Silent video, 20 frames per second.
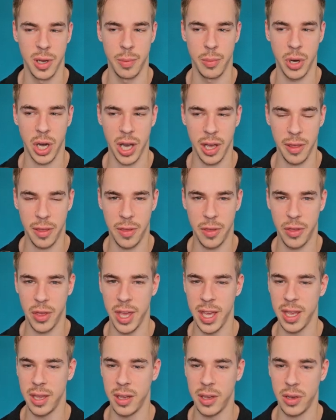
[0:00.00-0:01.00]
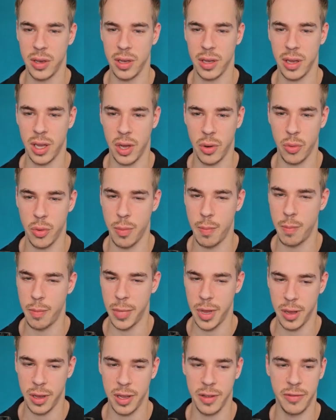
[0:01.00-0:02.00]
But I think,
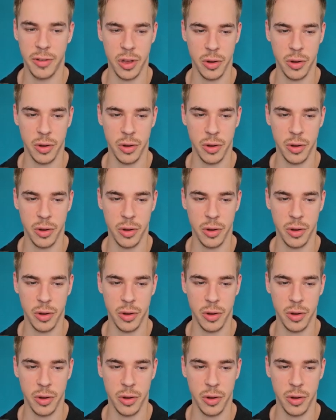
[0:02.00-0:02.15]
if